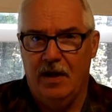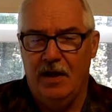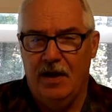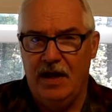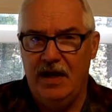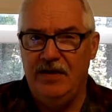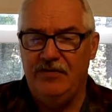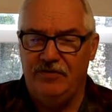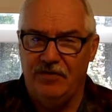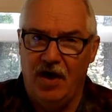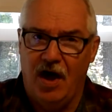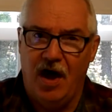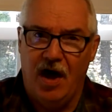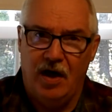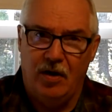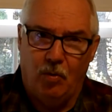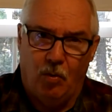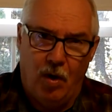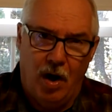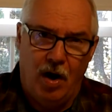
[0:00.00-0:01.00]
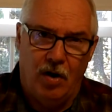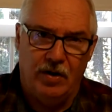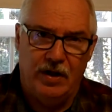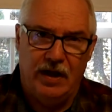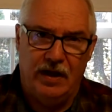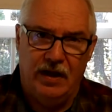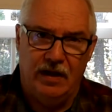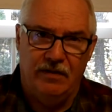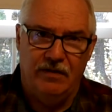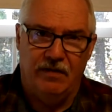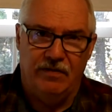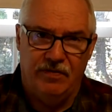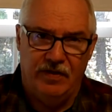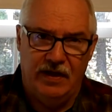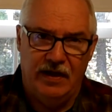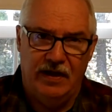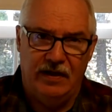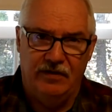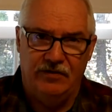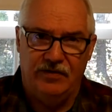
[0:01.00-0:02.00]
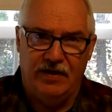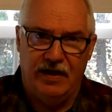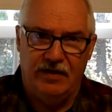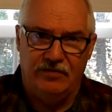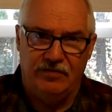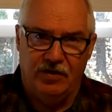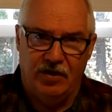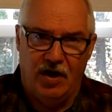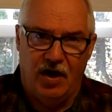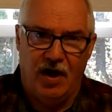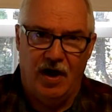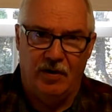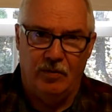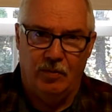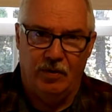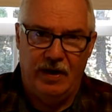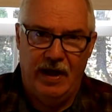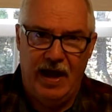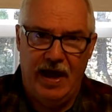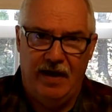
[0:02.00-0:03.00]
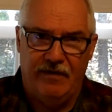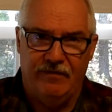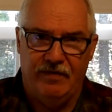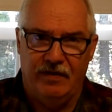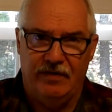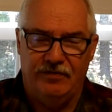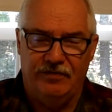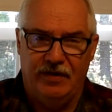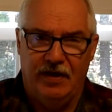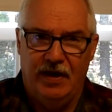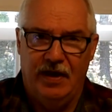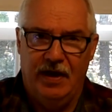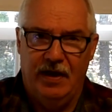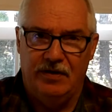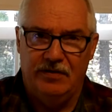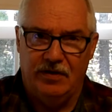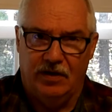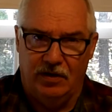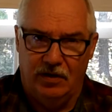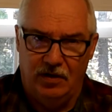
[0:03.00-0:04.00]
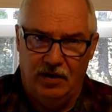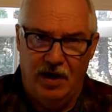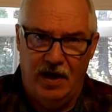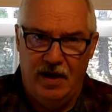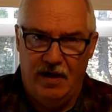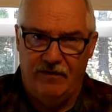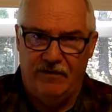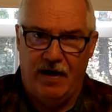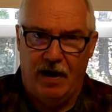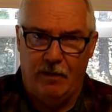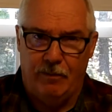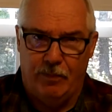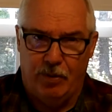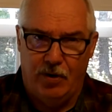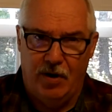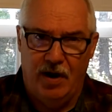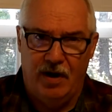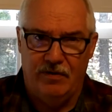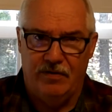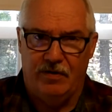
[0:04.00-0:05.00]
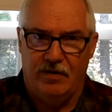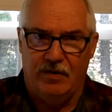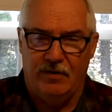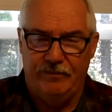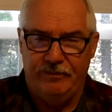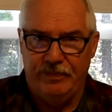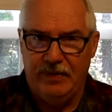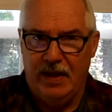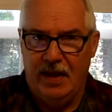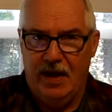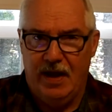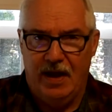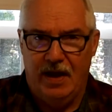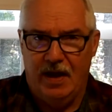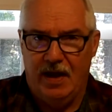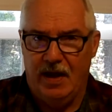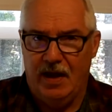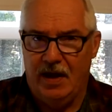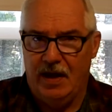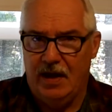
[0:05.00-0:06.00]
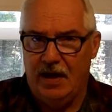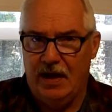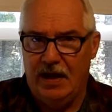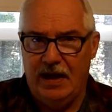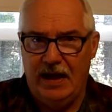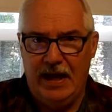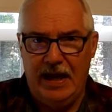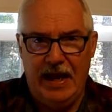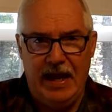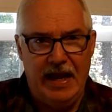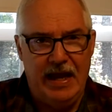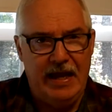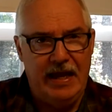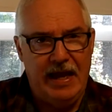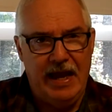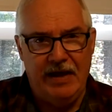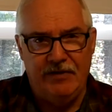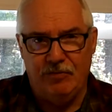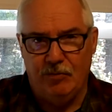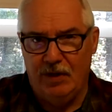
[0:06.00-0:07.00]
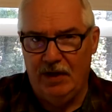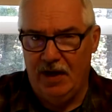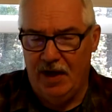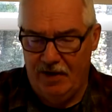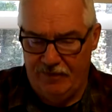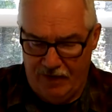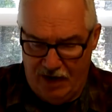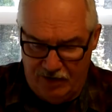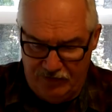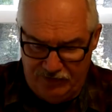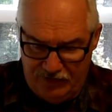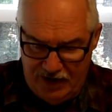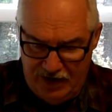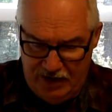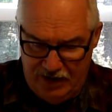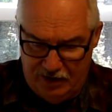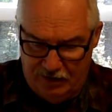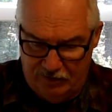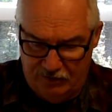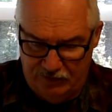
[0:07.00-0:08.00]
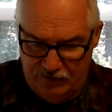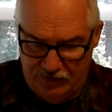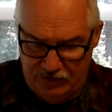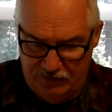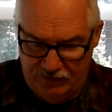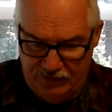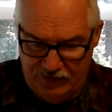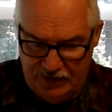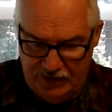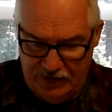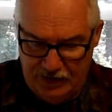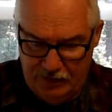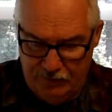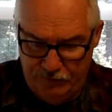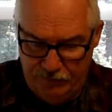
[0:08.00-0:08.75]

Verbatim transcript: He's not walking in the things as God would have us to love our brother uh, as we love ourselves, you see.